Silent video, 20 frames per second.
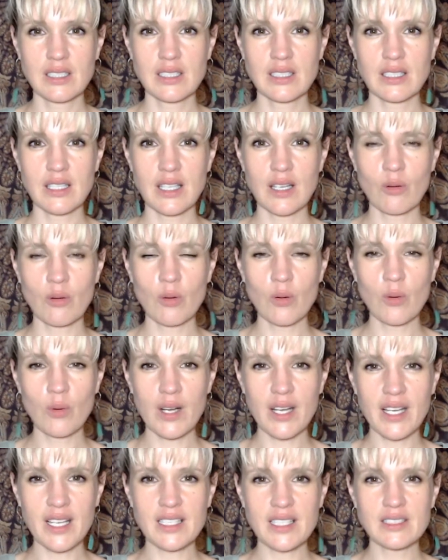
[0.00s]
They're
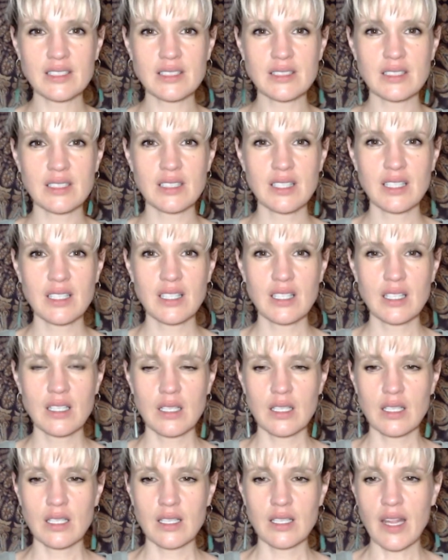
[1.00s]
always
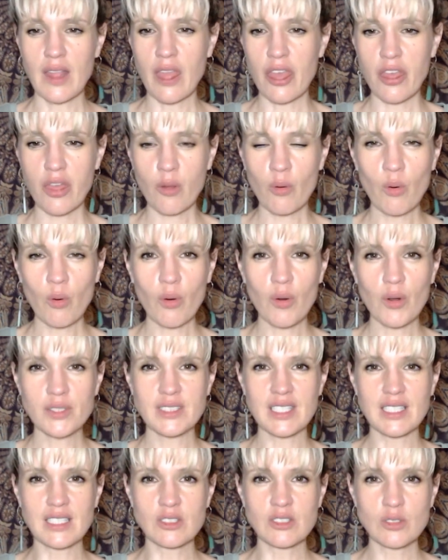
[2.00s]
in thought,
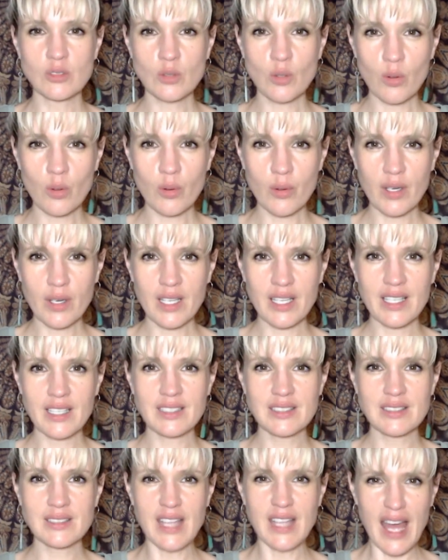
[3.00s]
in
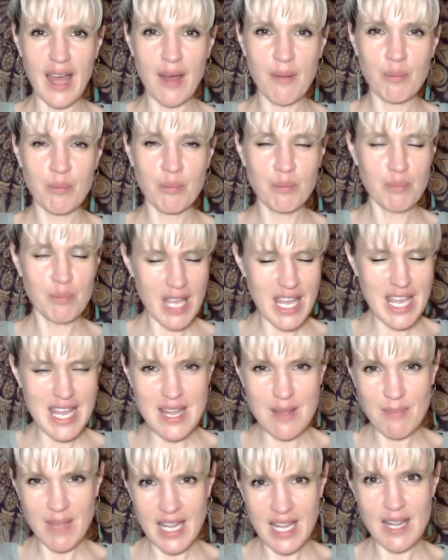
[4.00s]
stories, them, me,
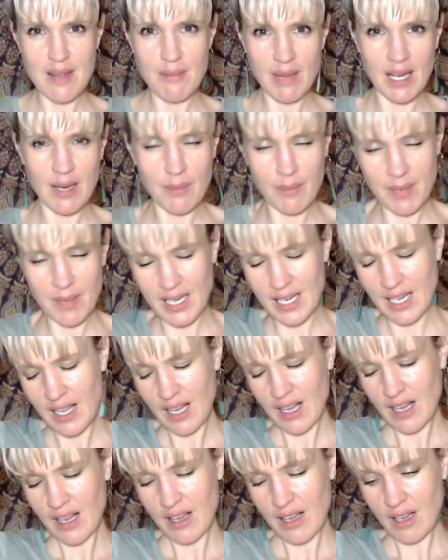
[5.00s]
me, me, me.
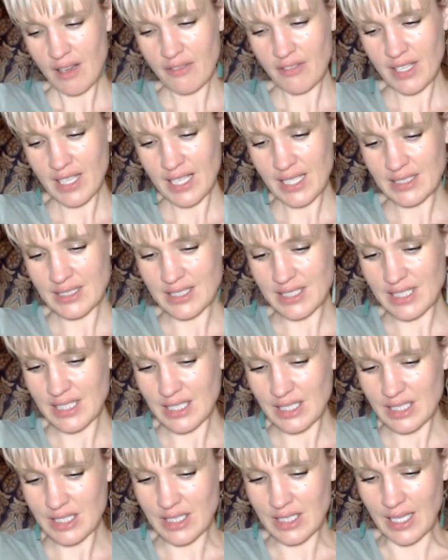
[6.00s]
I forget to
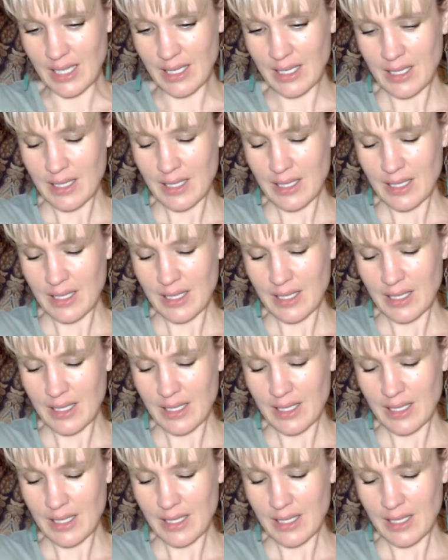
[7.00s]
teach that.